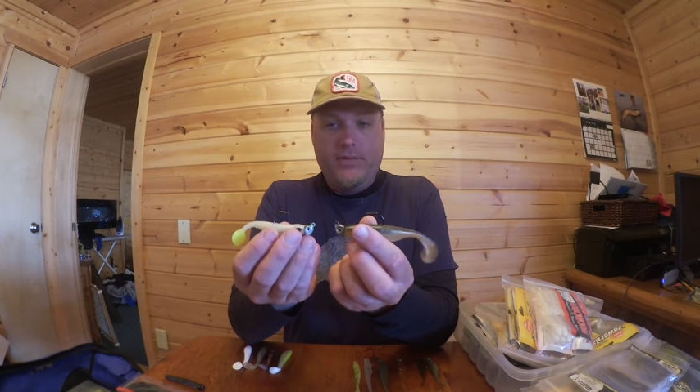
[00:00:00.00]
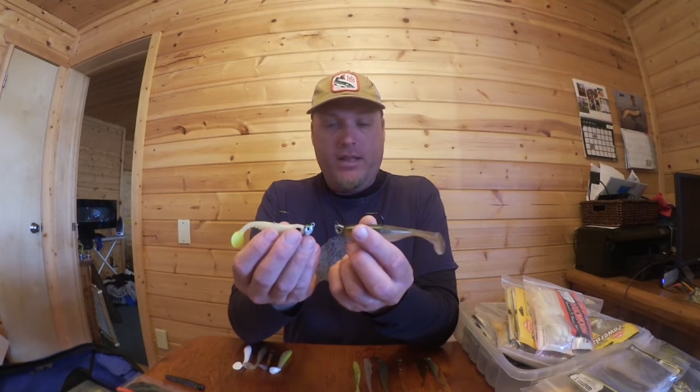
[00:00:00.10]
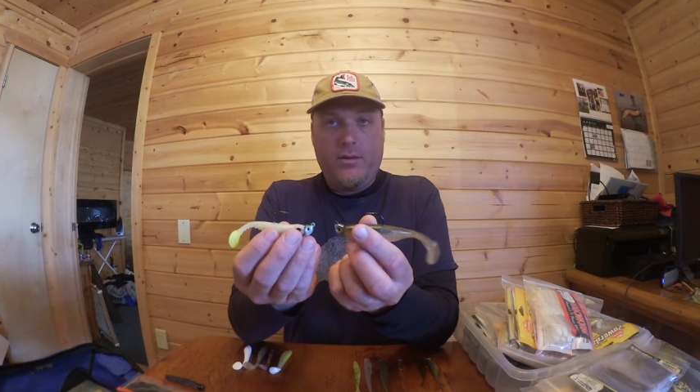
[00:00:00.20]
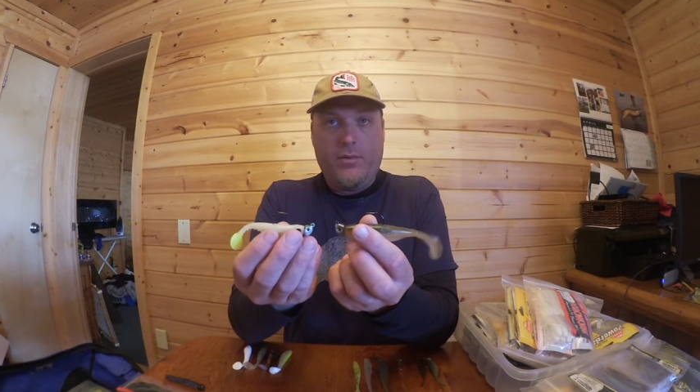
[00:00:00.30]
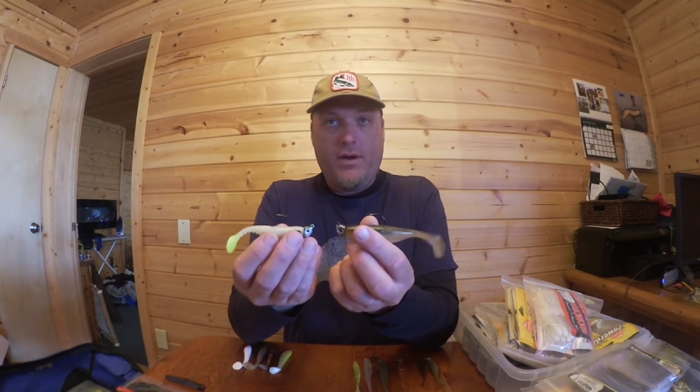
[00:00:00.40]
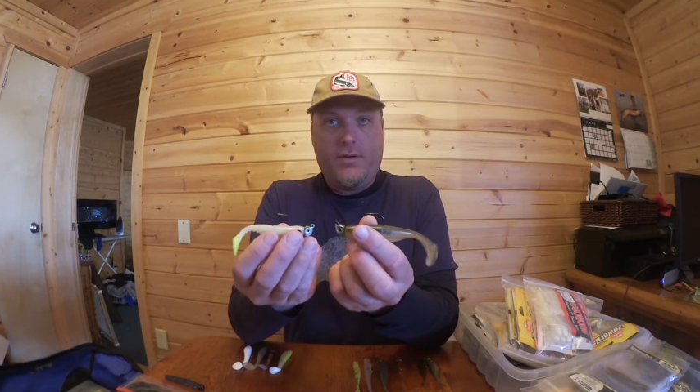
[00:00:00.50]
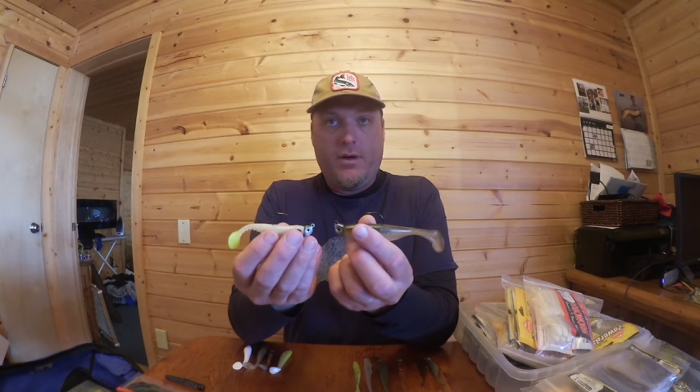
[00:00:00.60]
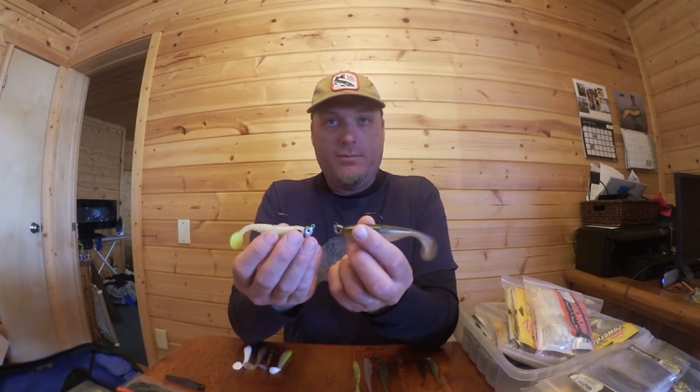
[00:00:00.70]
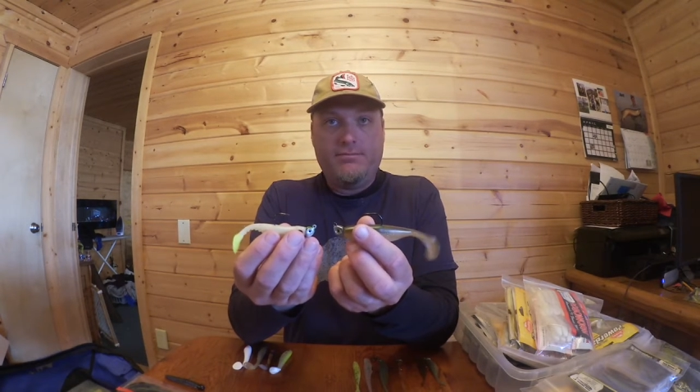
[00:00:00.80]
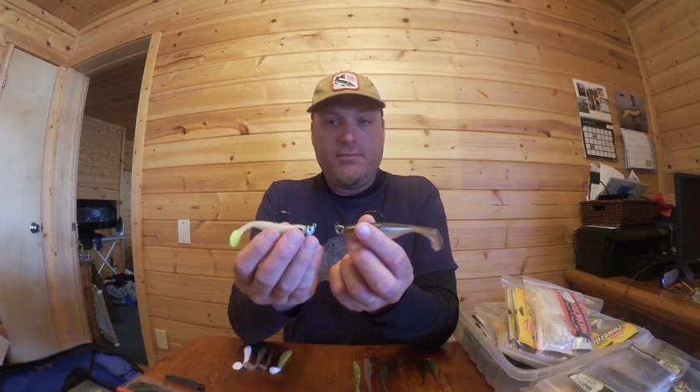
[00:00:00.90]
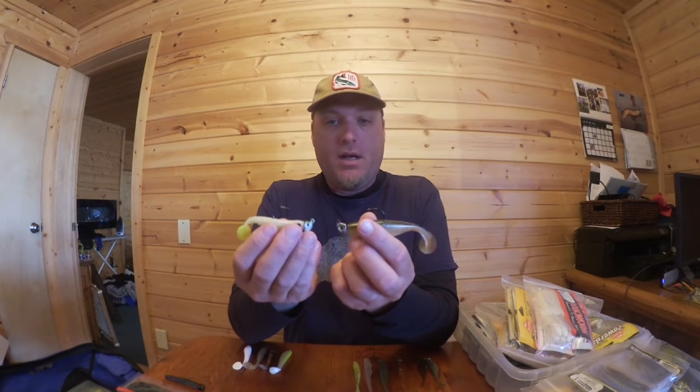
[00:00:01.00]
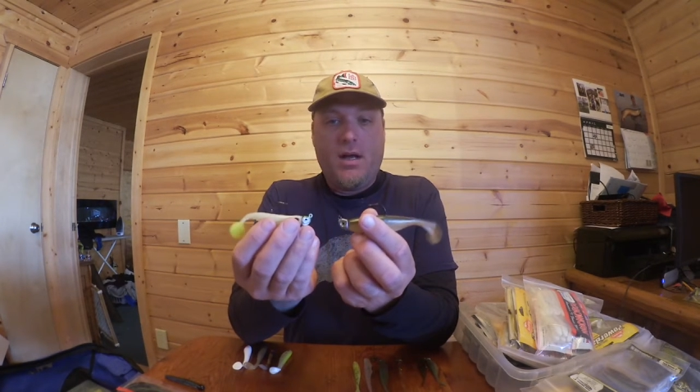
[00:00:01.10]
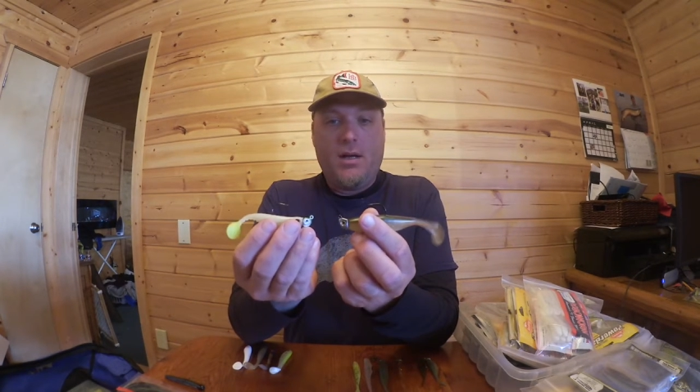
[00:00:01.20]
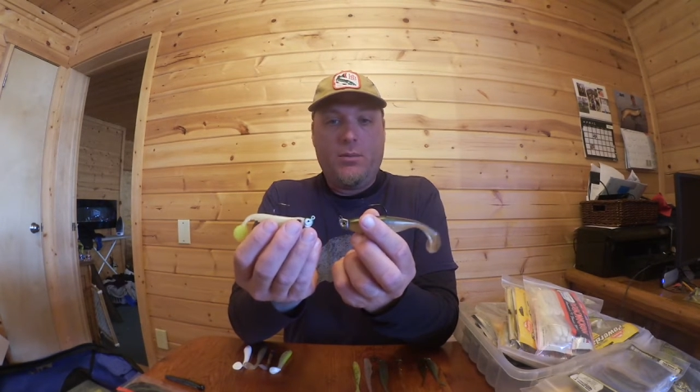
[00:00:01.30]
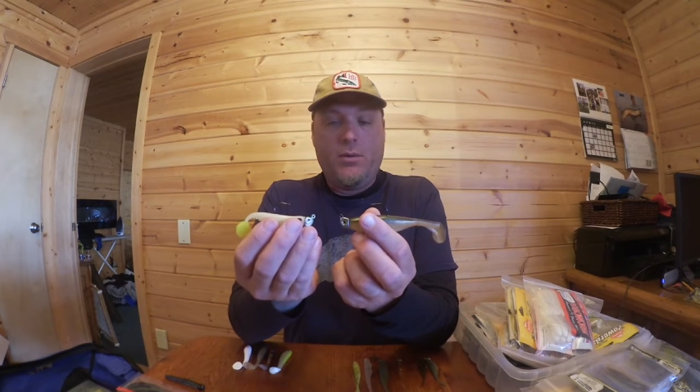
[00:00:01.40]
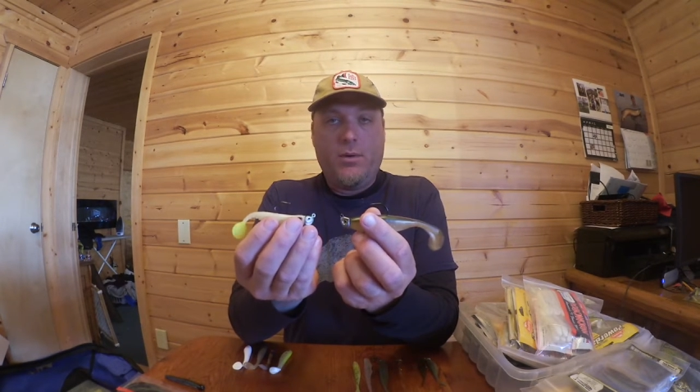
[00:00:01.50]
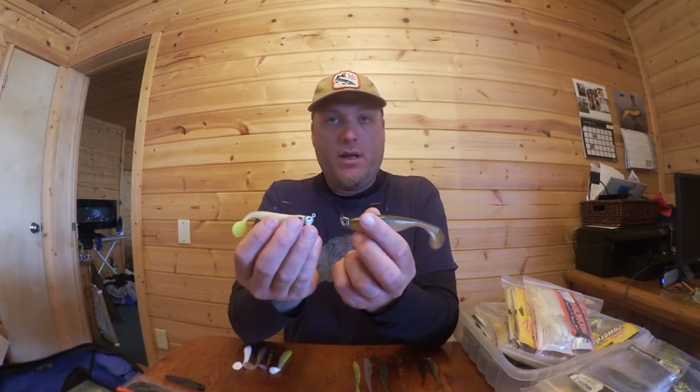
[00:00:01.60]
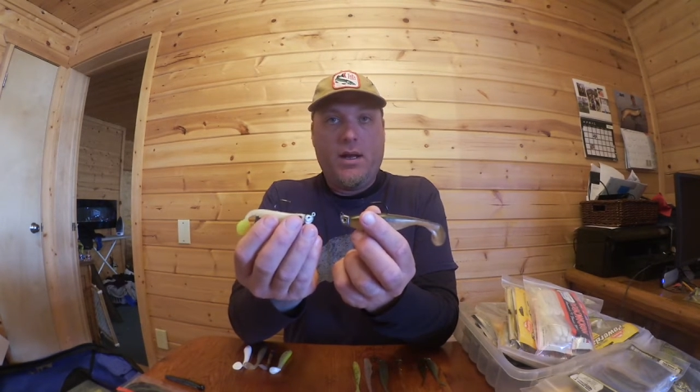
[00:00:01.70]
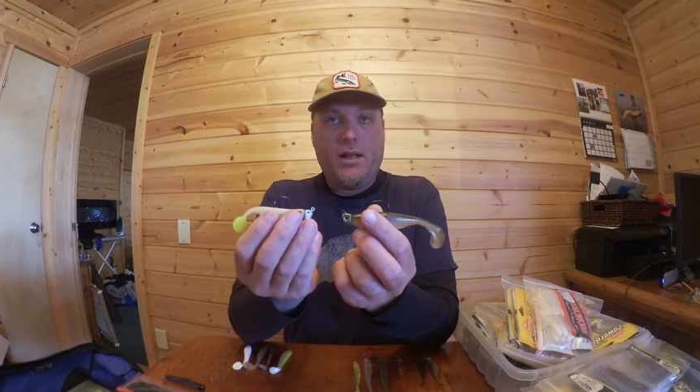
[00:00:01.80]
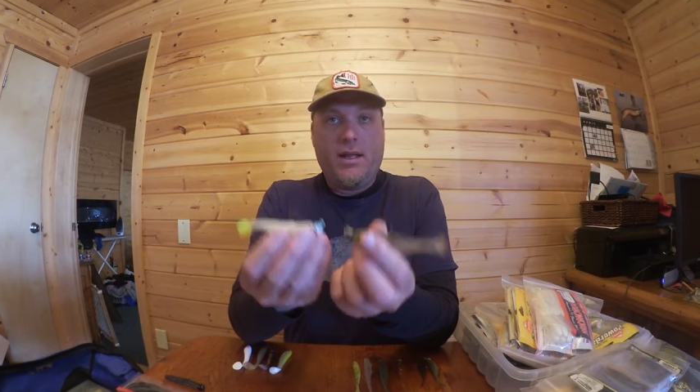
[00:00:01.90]
In the river,
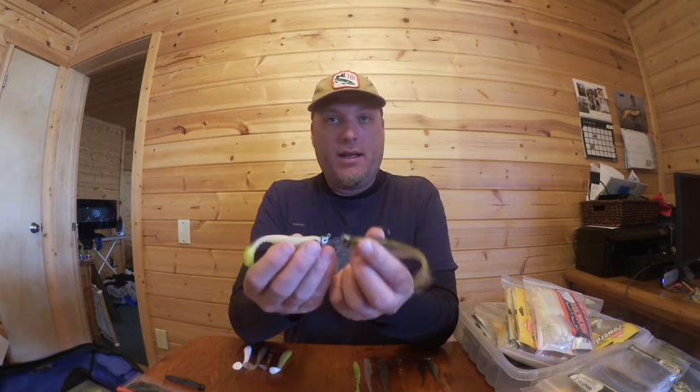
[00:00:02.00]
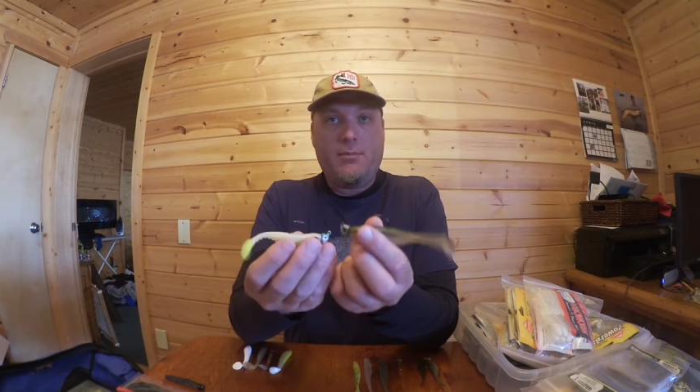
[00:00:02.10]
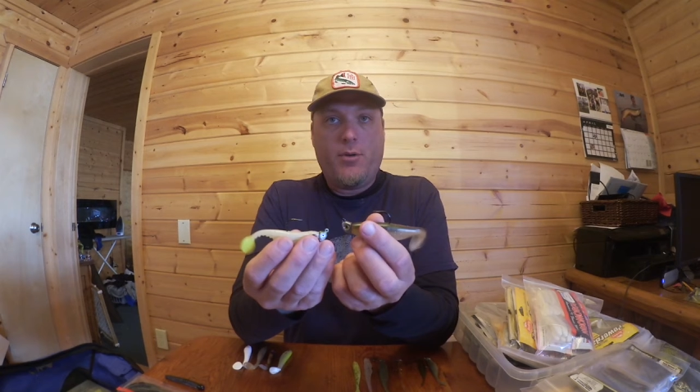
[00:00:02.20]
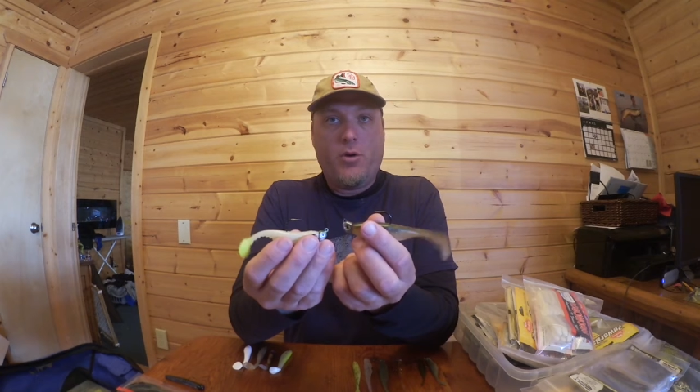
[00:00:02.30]
and I like them